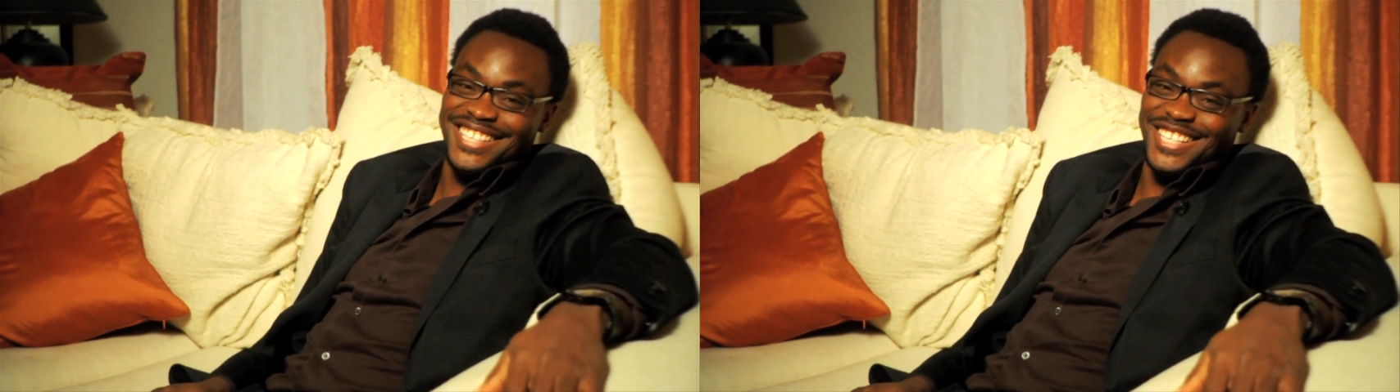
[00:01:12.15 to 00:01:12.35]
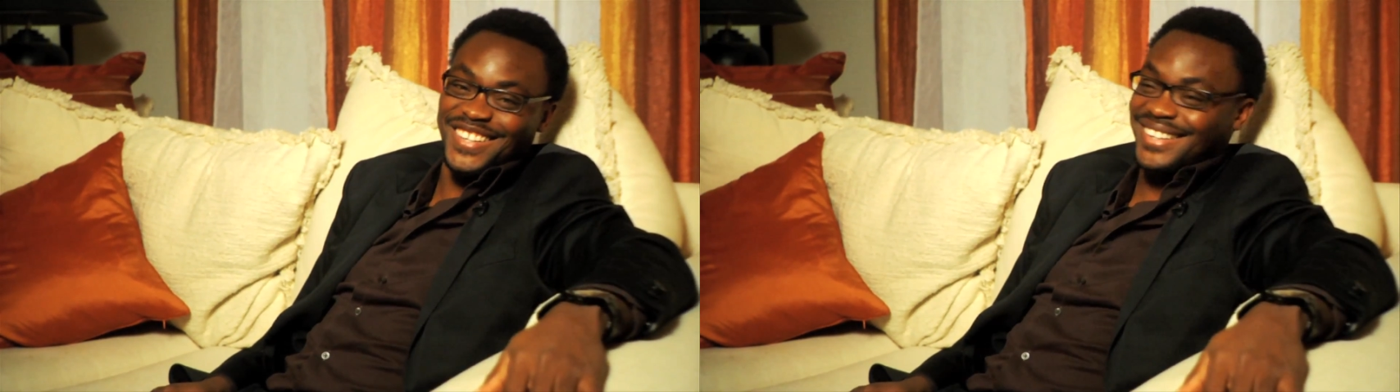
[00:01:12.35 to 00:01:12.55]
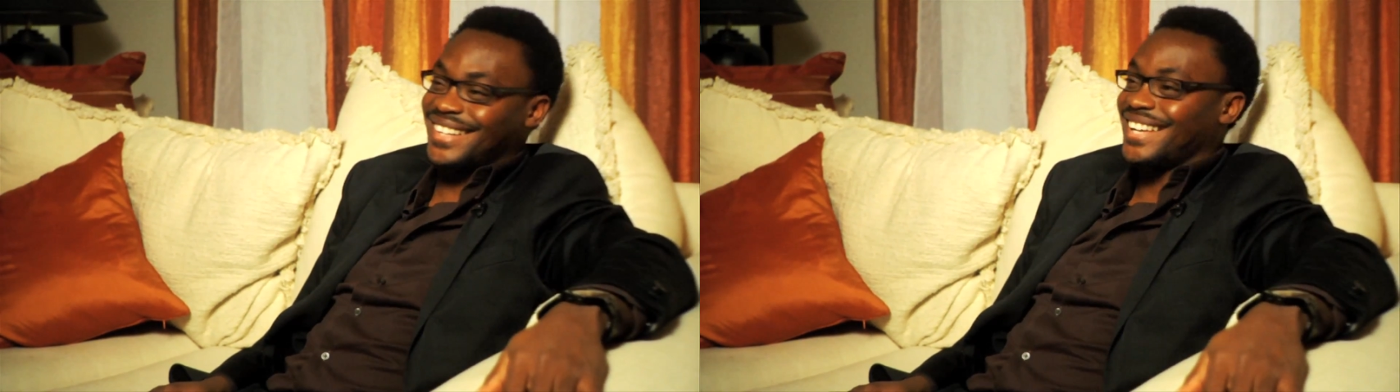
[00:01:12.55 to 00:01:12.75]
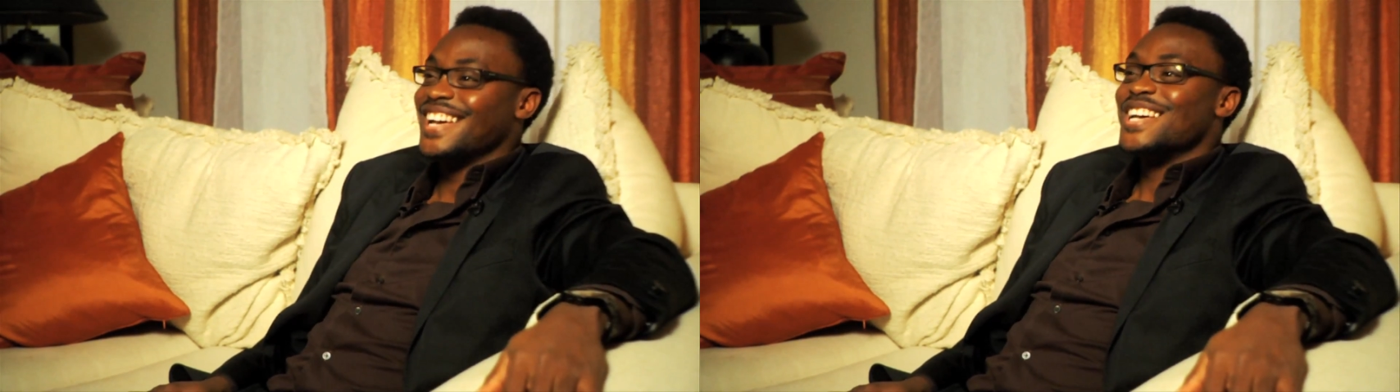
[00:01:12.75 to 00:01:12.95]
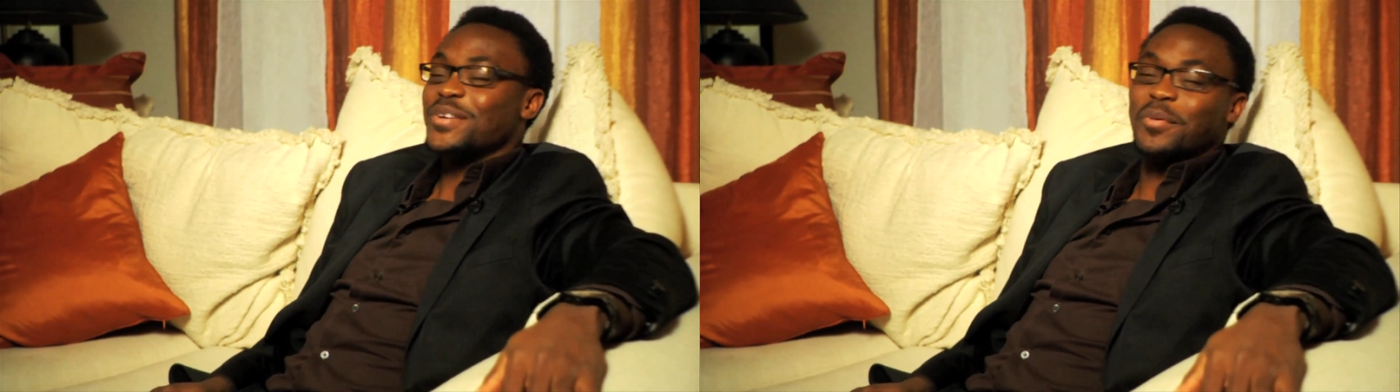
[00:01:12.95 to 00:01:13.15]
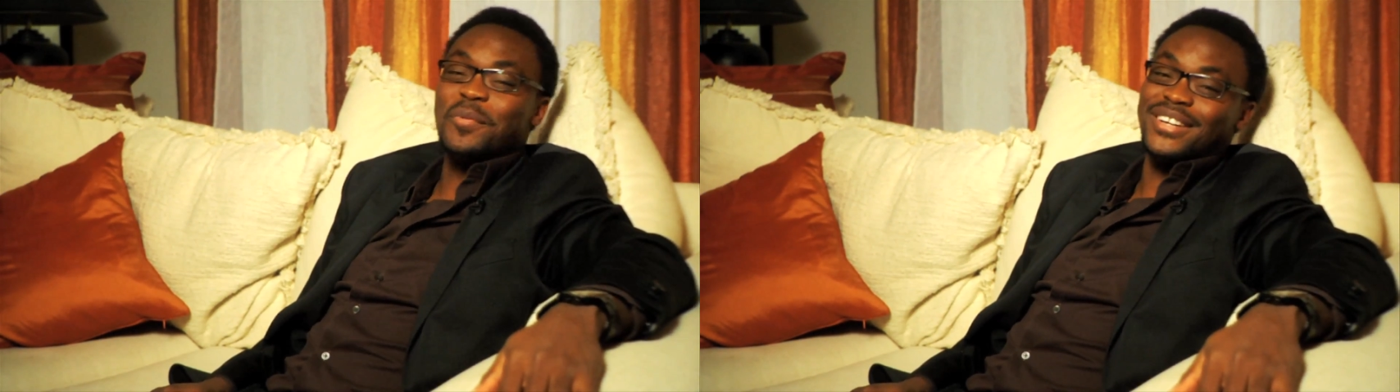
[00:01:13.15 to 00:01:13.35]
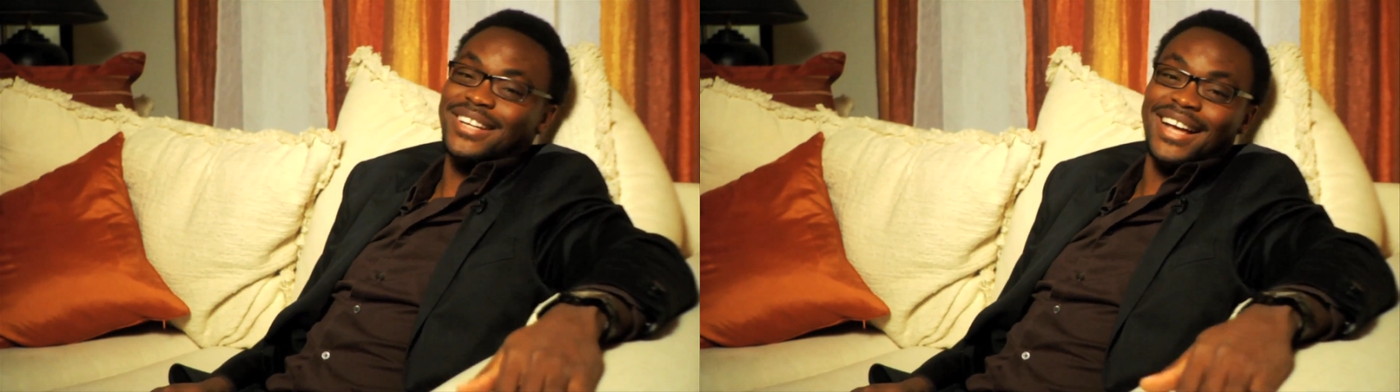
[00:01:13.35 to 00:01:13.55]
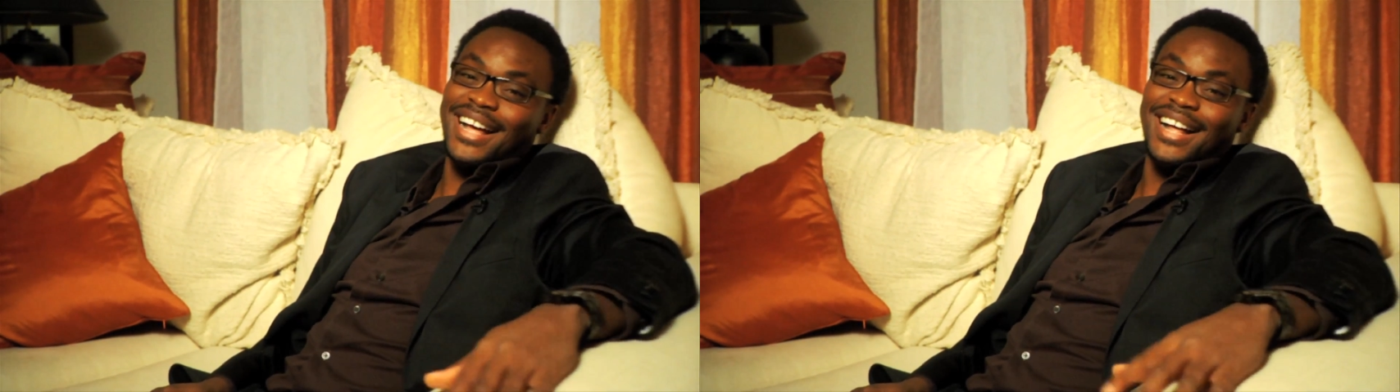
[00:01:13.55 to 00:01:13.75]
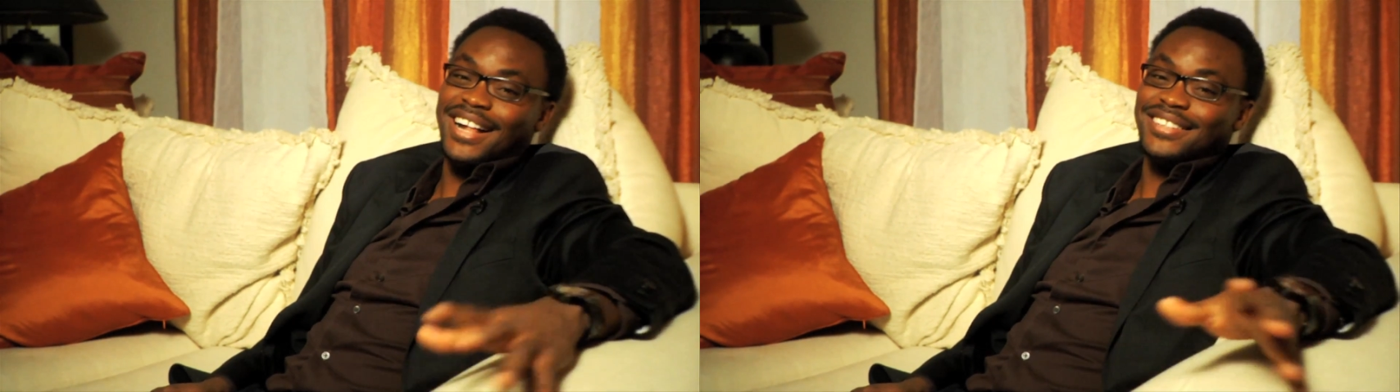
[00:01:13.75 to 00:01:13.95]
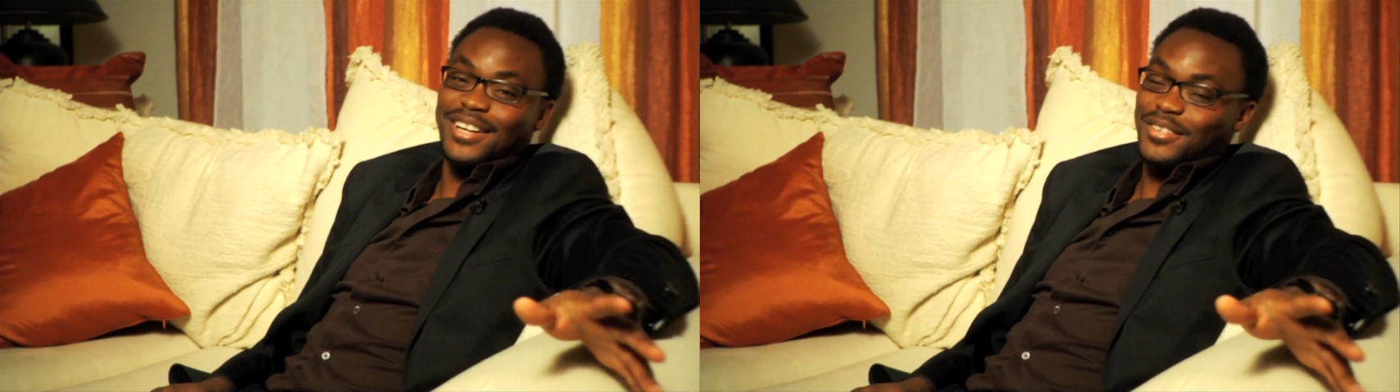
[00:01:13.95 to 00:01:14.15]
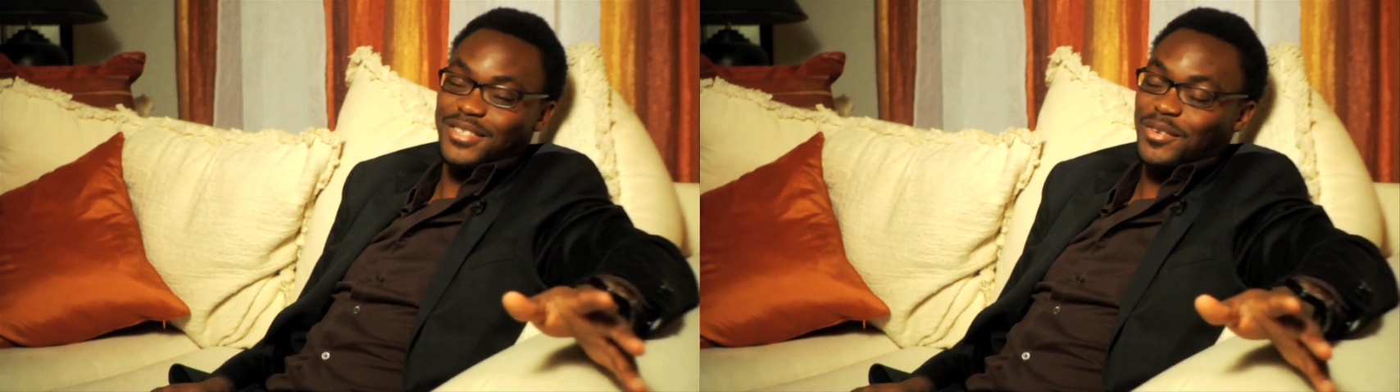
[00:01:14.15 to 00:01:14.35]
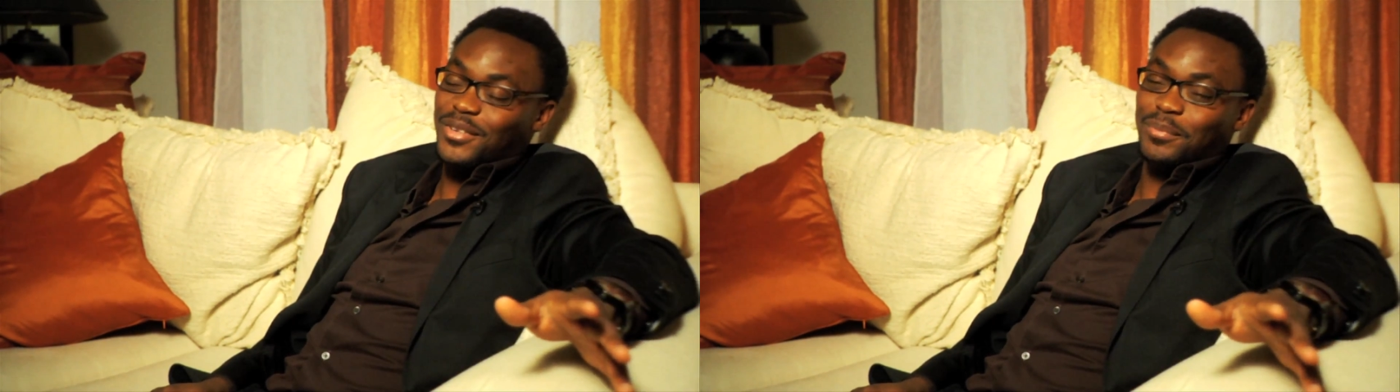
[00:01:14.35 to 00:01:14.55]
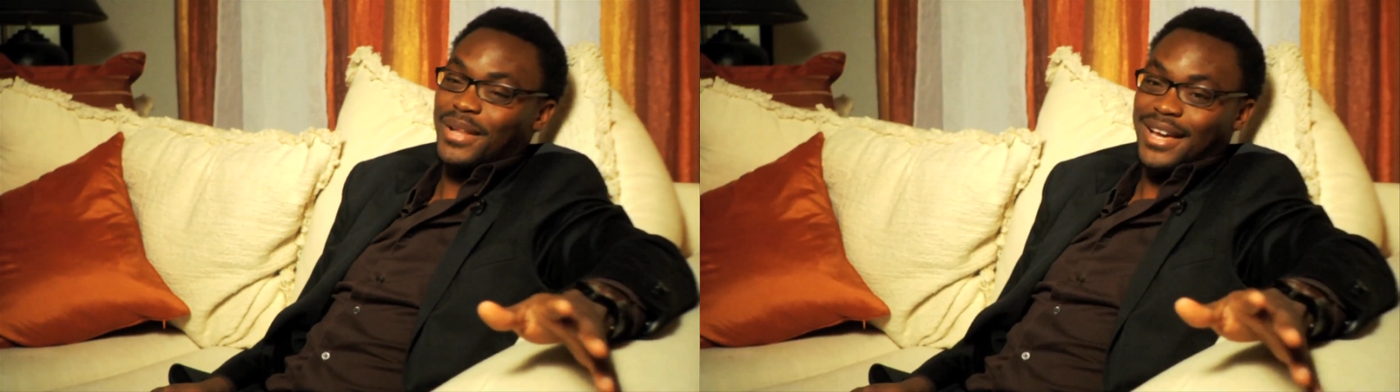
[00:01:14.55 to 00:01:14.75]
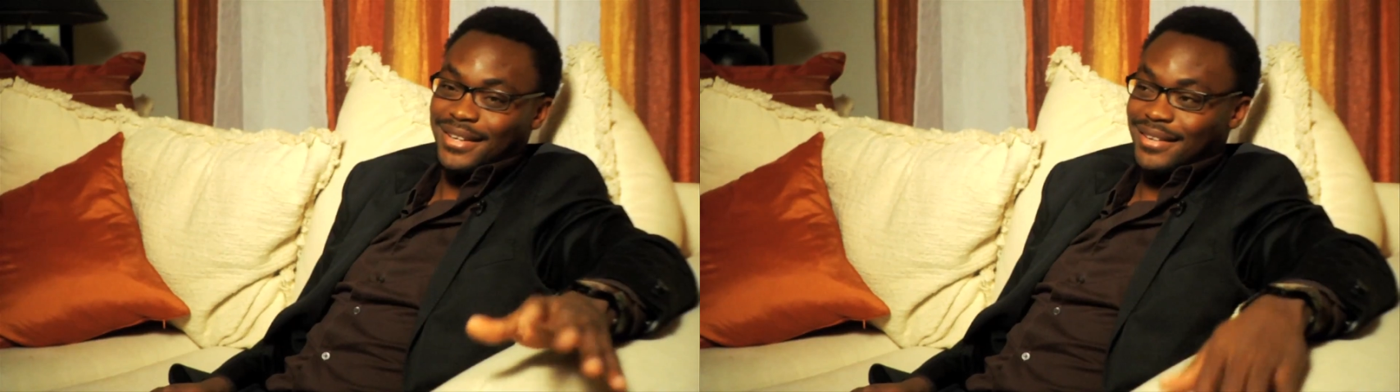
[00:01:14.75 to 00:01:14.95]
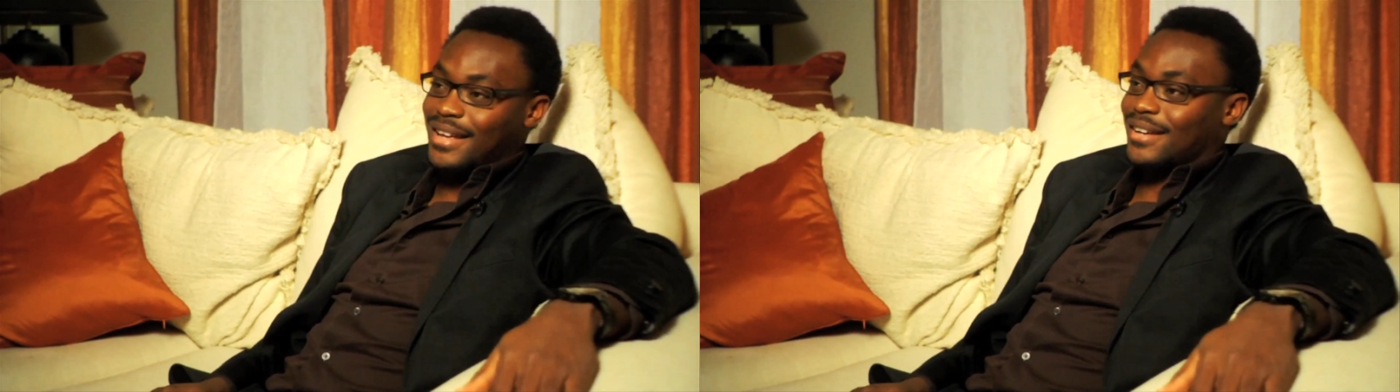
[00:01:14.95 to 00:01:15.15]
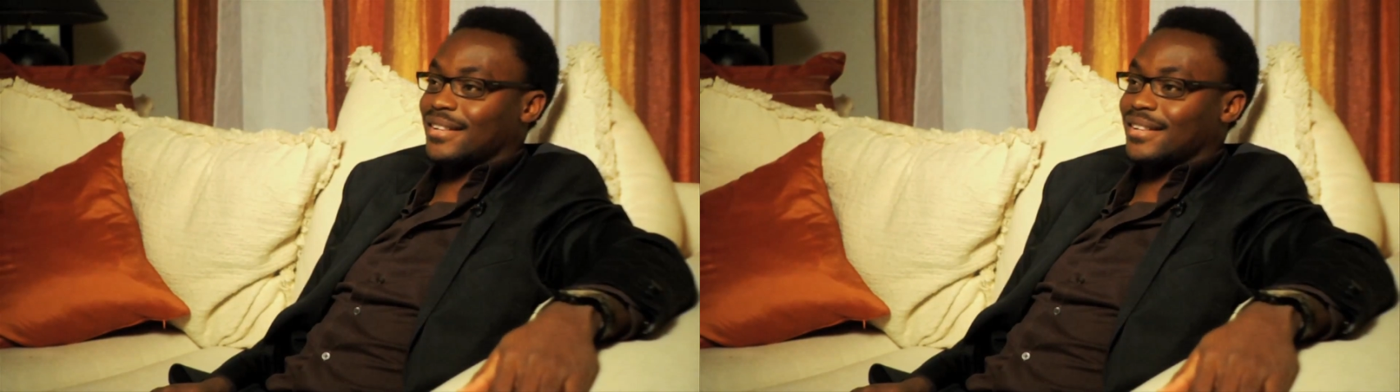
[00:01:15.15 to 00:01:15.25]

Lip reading: So pretty much, I'll tell you, the only black kid in that